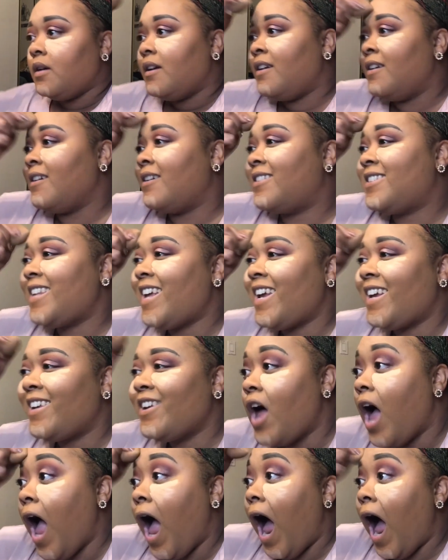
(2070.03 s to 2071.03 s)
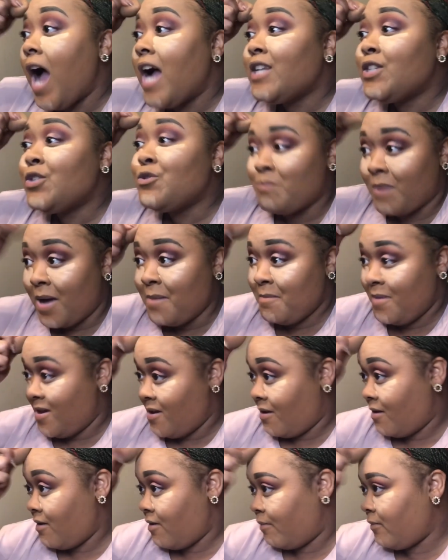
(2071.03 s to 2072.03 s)
It's like, I do my
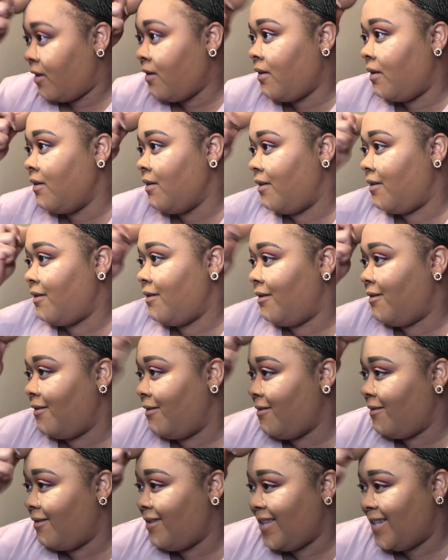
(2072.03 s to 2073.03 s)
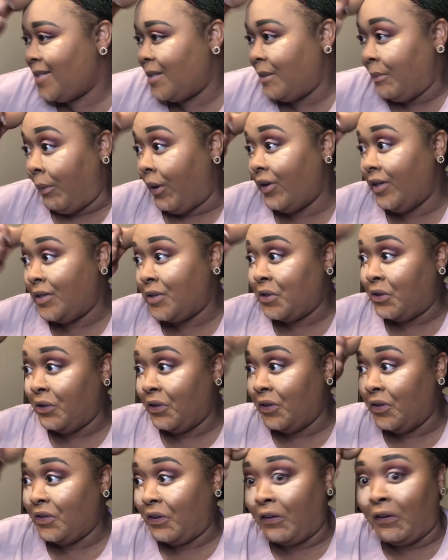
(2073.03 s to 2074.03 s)
makeup. That's about as good
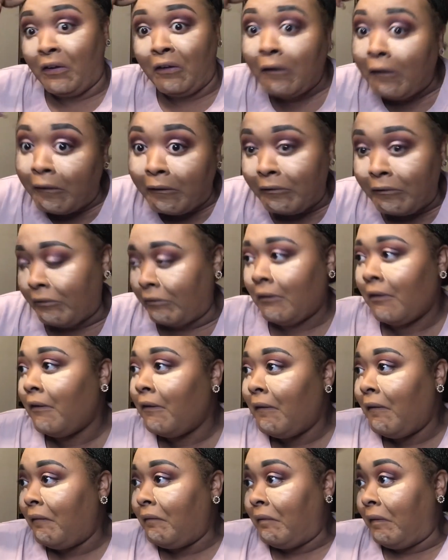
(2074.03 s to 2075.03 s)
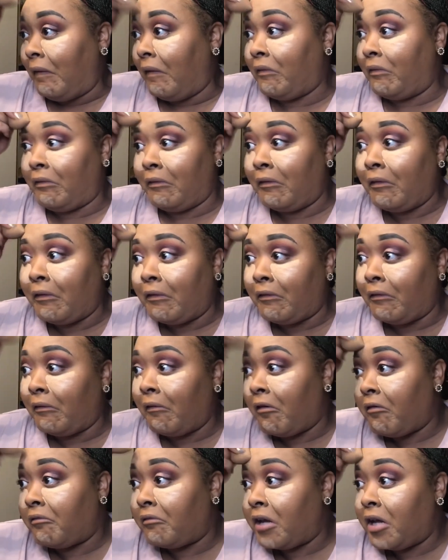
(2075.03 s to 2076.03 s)
as it gets. That's it,
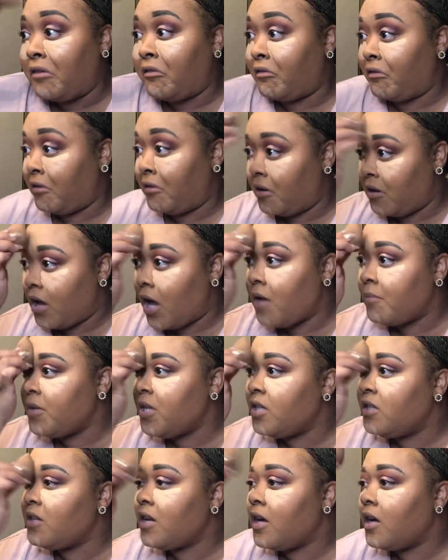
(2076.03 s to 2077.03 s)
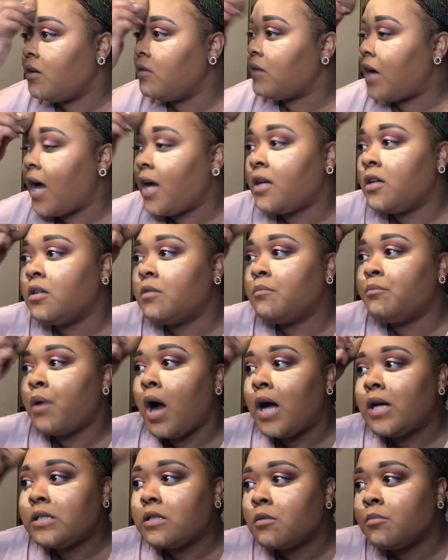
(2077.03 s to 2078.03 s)
y'all. That's it. I mean, now I could
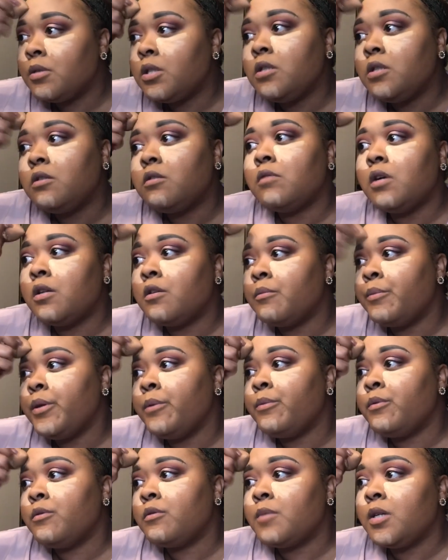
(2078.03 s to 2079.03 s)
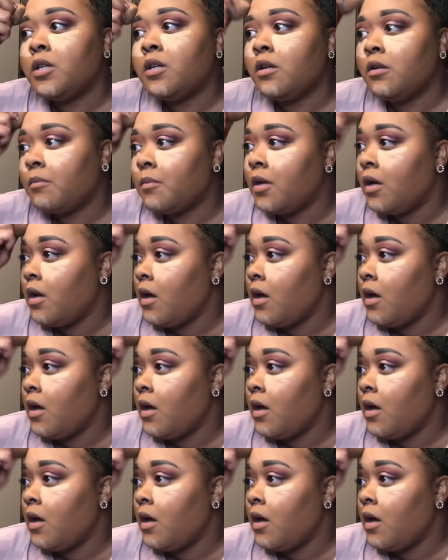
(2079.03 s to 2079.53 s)
possibly do other people's makeup.